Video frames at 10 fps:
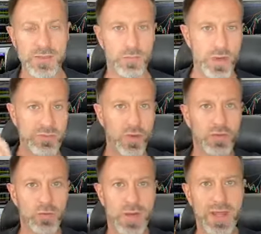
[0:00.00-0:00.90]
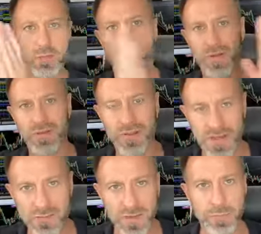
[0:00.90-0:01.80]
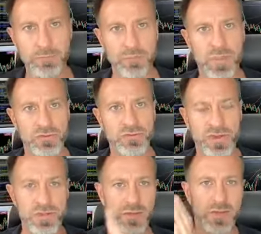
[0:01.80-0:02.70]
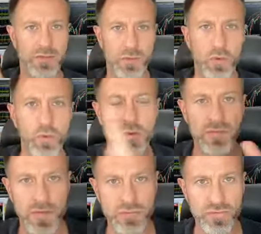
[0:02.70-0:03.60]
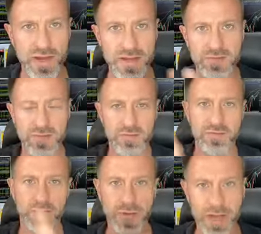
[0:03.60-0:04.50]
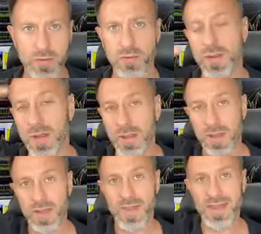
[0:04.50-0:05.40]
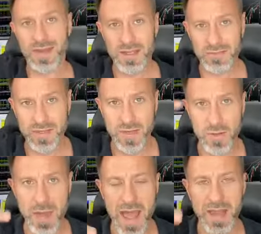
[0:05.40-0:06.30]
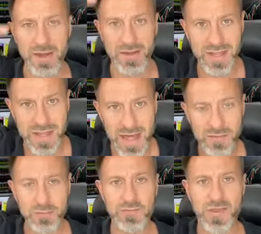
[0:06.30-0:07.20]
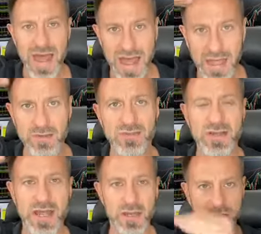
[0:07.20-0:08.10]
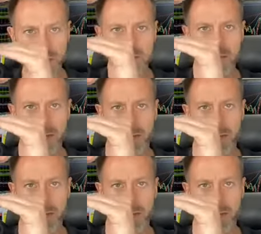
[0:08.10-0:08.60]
is we've got a 28-point data sheet that all of our trades are filled out on. And they can actually go back, and I get them to actually hunt